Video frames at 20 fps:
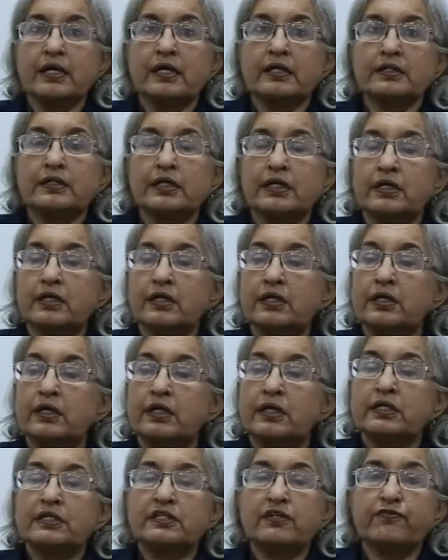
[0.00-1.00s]
the
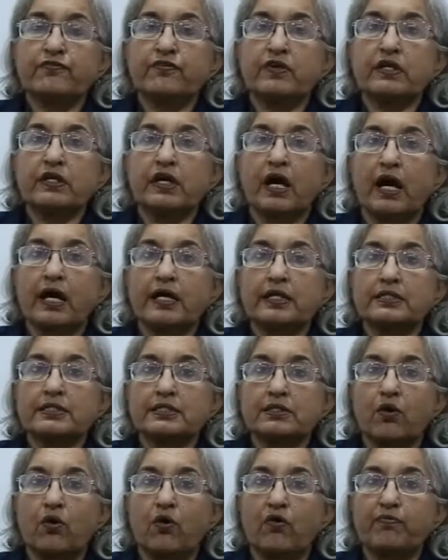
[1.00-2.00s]
different
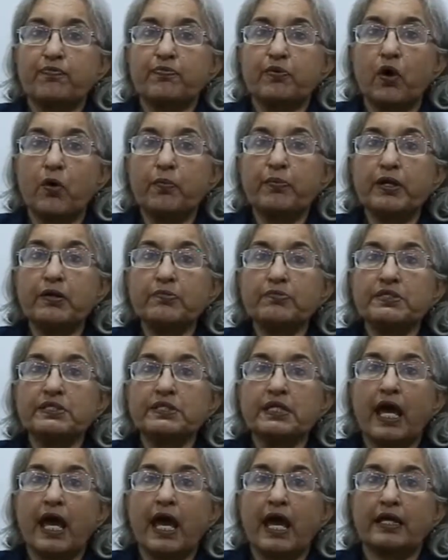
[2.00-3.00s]
kinds of
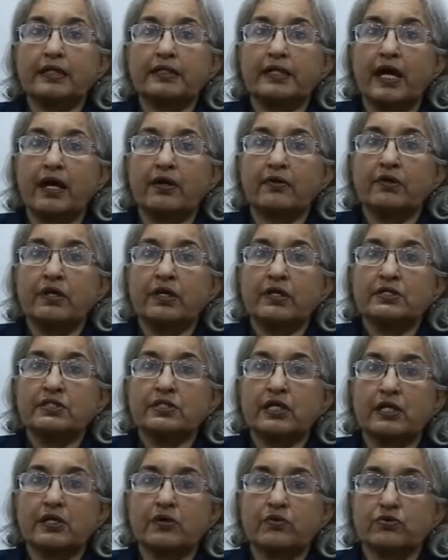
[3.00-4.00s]
problems and their
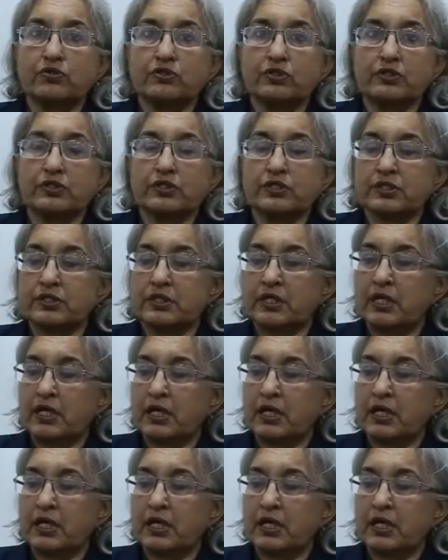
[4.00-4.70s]
solutions.